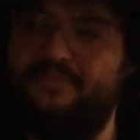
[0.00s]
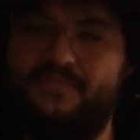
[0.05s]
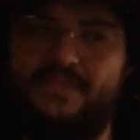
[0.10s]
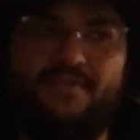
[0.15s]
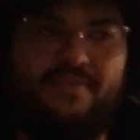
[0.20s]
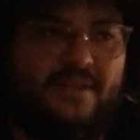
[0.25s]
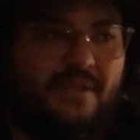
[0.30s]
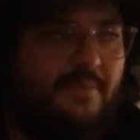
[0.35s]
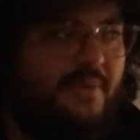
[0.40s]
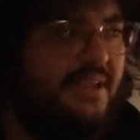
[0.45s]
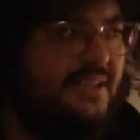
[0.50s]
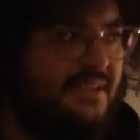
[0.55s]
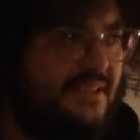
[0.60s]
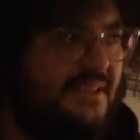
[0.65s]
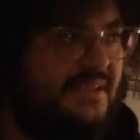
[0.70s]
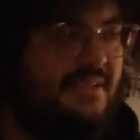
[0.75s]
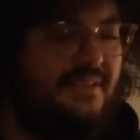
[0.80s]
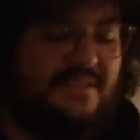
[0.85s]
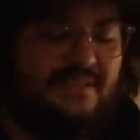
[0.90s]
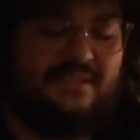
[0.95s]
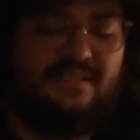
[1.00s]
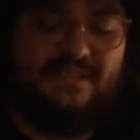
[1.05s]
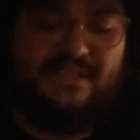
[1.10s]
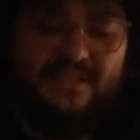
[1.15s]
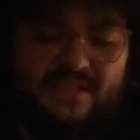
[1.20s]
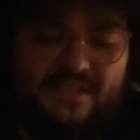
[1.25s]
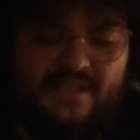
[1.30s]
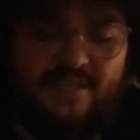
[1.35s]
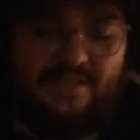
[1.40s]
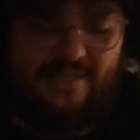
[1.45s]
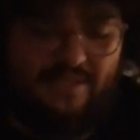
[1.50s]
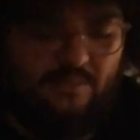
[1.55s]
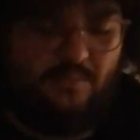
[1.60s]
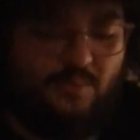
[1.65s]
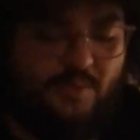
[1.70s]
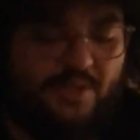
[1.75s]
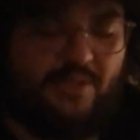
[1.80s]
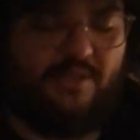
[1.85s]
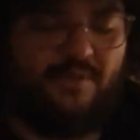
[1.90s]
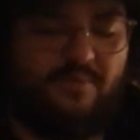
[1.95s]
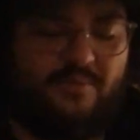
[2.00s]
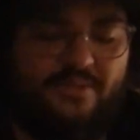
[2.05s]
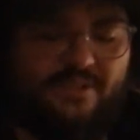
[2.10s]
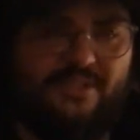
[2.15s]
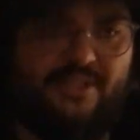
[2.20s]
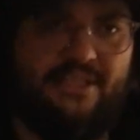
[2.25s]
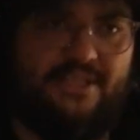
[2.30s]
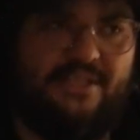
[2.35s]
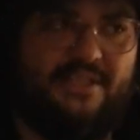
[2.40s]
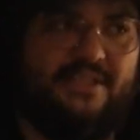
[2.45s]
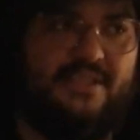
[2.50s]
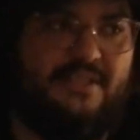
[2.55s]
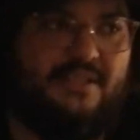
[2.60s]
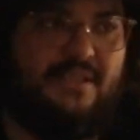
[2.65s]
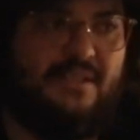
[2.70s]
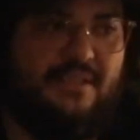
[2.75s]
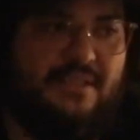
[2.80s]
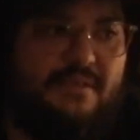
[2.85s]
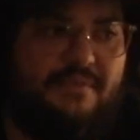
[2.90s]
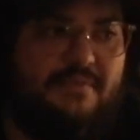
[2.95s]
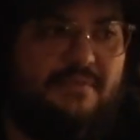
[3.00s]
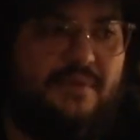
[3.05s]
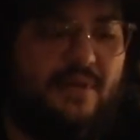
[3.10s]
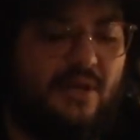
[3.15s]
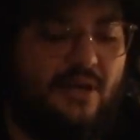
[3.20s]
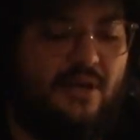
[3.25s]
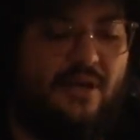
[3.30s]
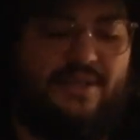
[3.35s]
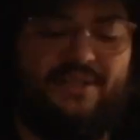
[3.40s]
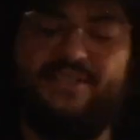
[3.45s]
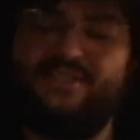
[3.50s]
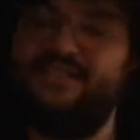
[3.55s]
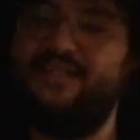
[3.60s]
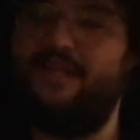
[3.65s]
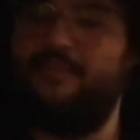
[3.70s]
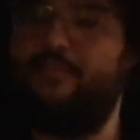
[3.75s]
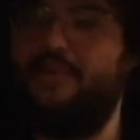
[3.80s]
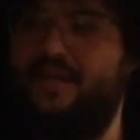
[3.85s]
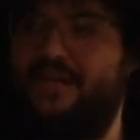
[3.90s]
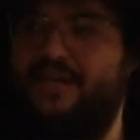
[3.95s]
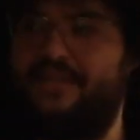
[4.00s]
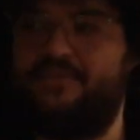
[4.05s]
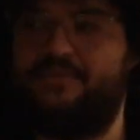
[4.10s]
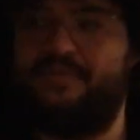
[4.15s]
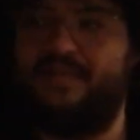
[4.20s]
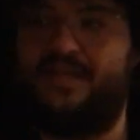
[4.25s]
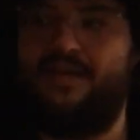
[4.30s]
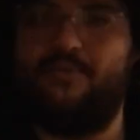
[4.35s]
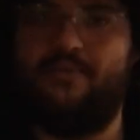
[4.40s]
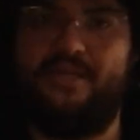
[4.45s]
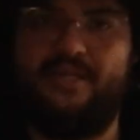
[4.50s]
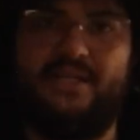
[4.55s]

yeah. that makes sense um, we all really are on the same page with how we